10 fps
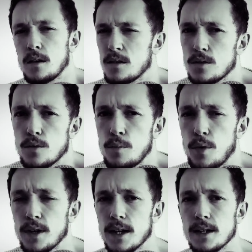sort of
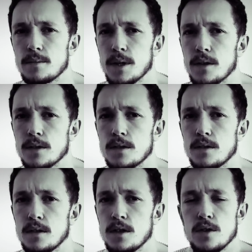pointless,
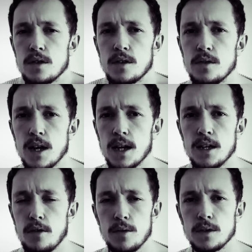because you can do that in
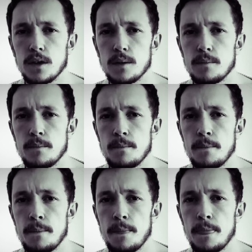your own time.
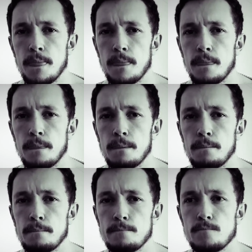
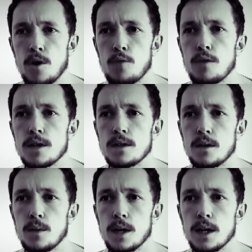The whole reason
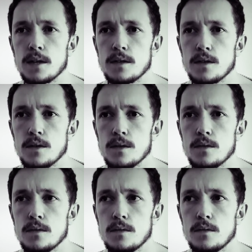I went into
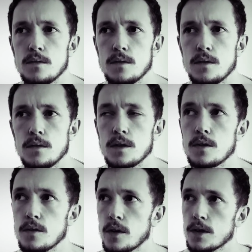
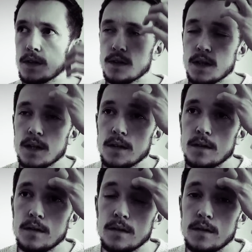university
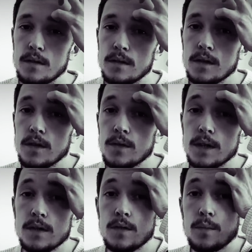to do
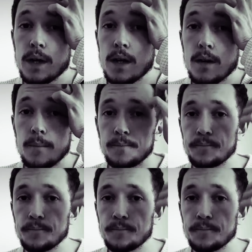digital media